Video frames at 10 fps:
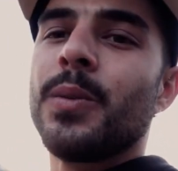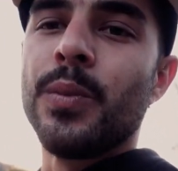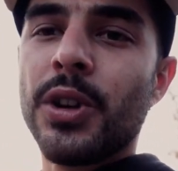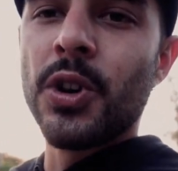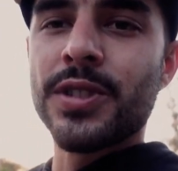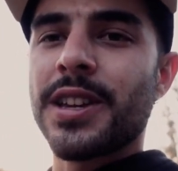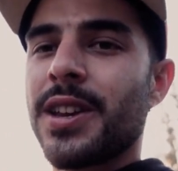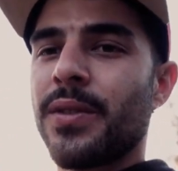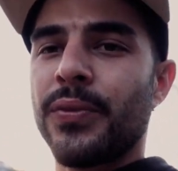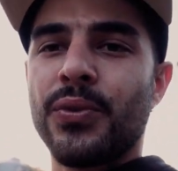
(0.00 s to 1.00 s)
because I
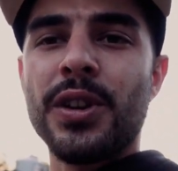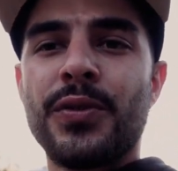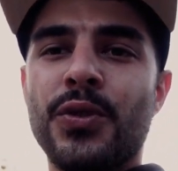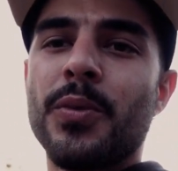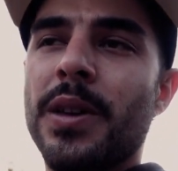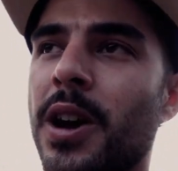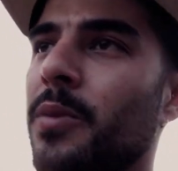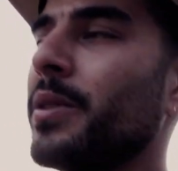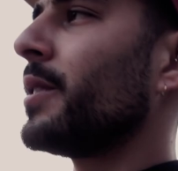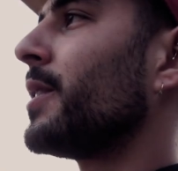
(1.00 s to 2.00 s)
have a friend from the
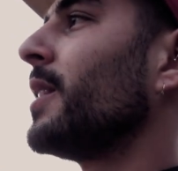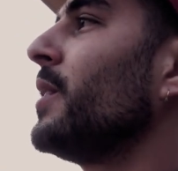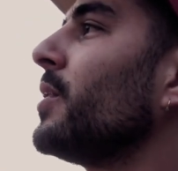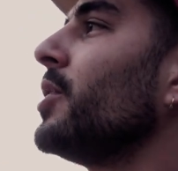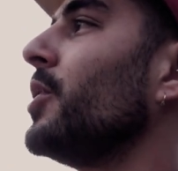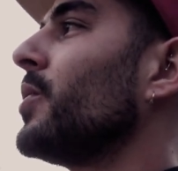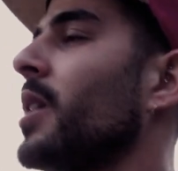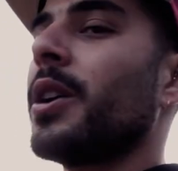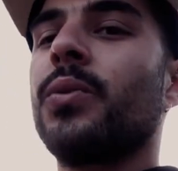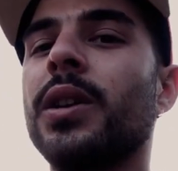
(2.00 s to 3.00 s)
army that living here,
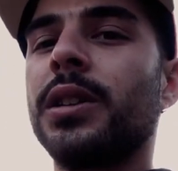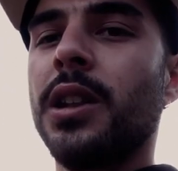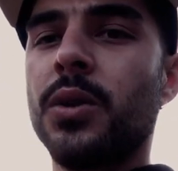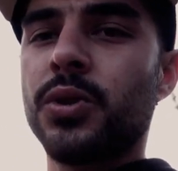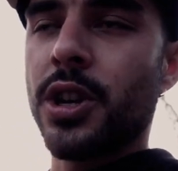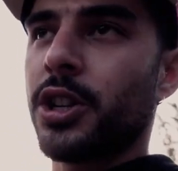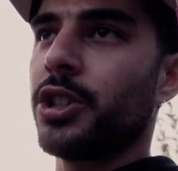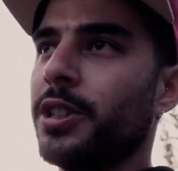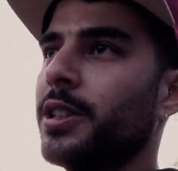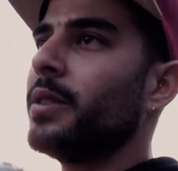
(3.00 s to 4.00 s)
and right now she
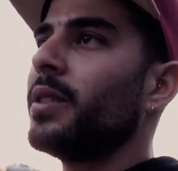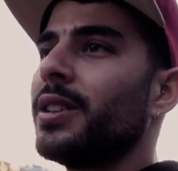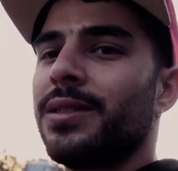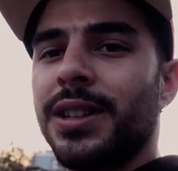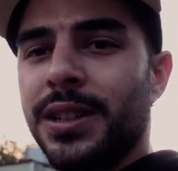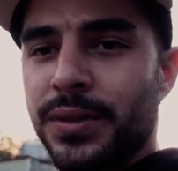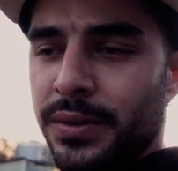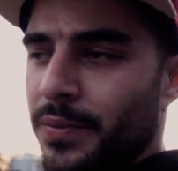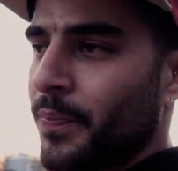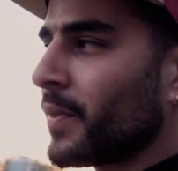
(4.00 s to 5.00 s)
actually living in Tel
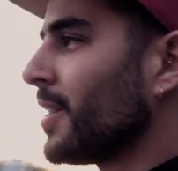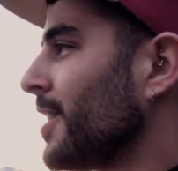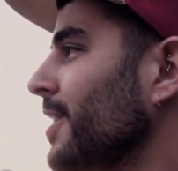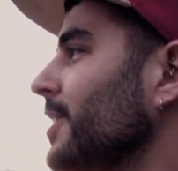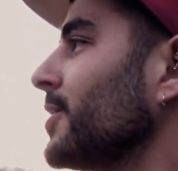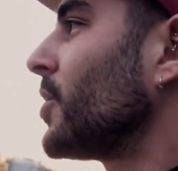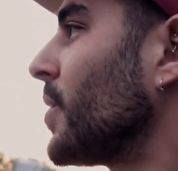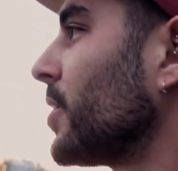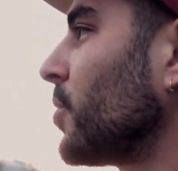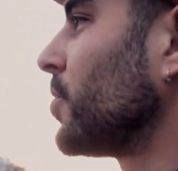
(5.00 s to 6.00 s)
Aviv. So
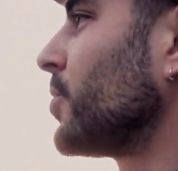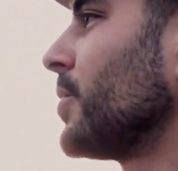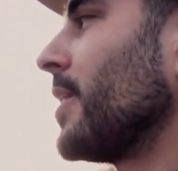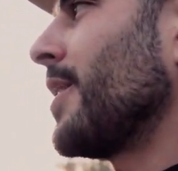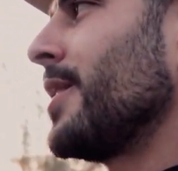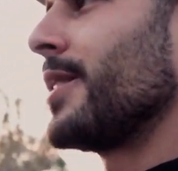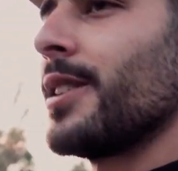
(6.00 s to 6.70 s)
I told her, hey,